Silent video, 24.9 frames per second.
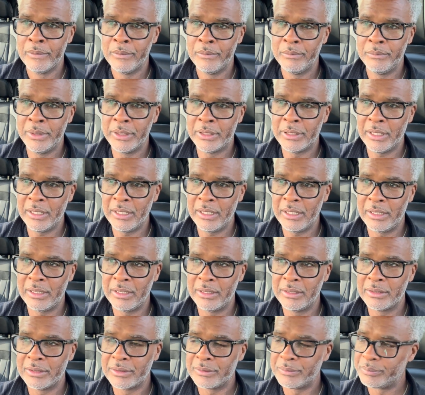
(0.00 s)

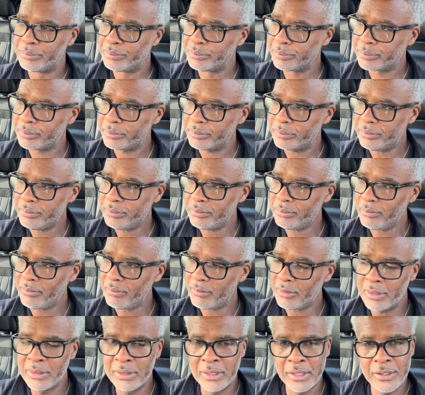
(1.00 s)
because
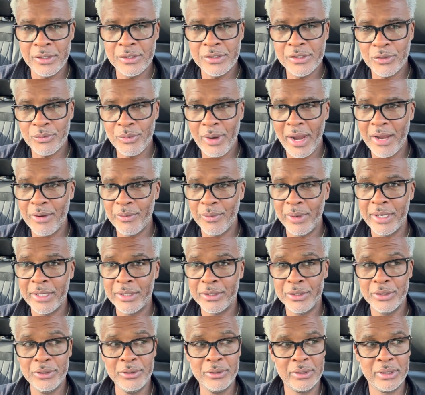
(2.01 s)
there's a right way to
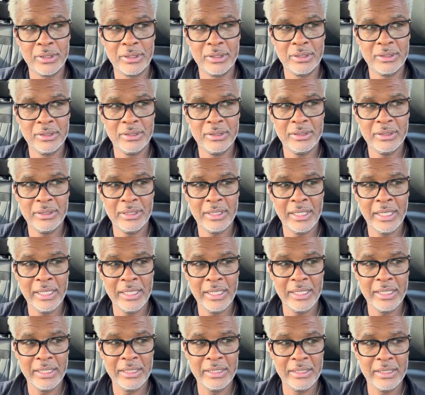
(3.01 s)
do it.
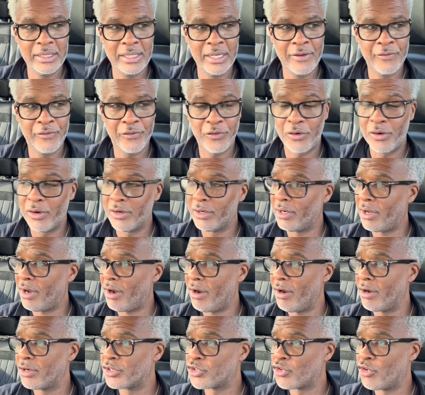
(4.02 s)
And for a
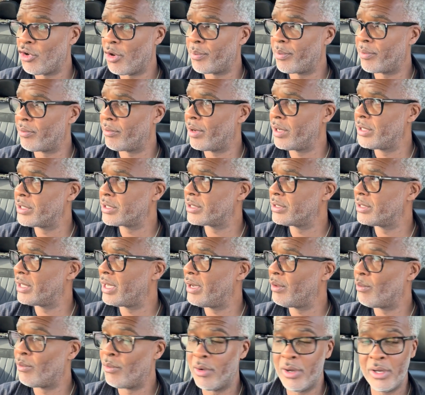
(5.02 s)
large corporation
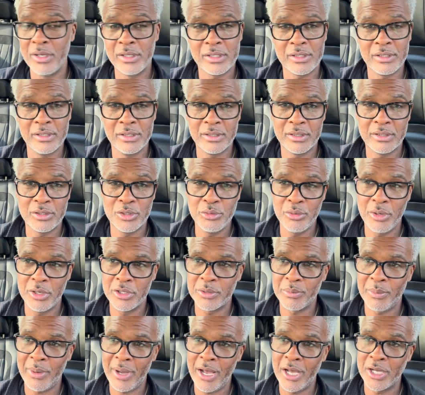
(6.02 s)
that wants a
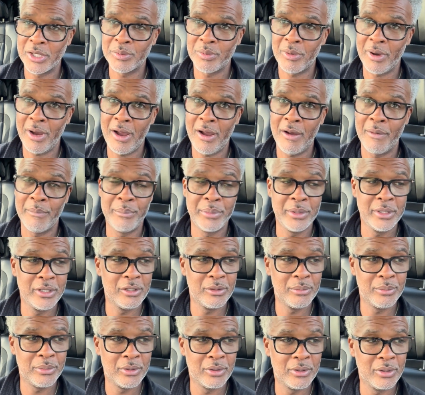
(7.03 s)
200 miles per hour
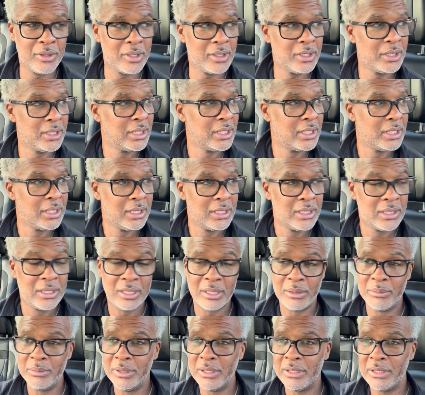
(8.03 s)
billboard,
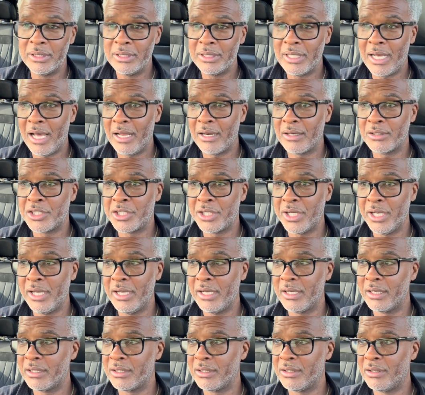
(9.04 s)
$1 million
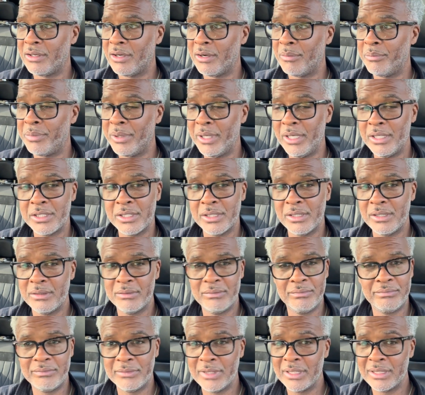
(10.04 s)
check or budget
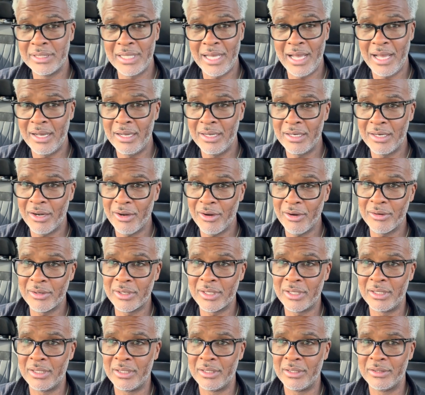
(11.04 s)
is not unheard
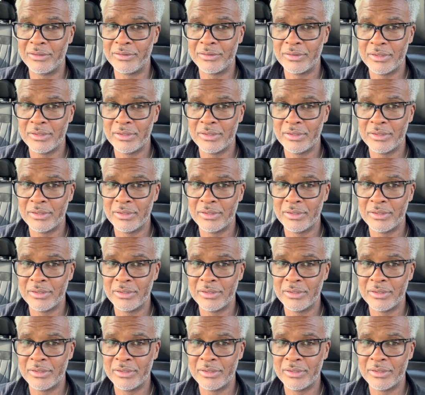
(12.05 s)
of.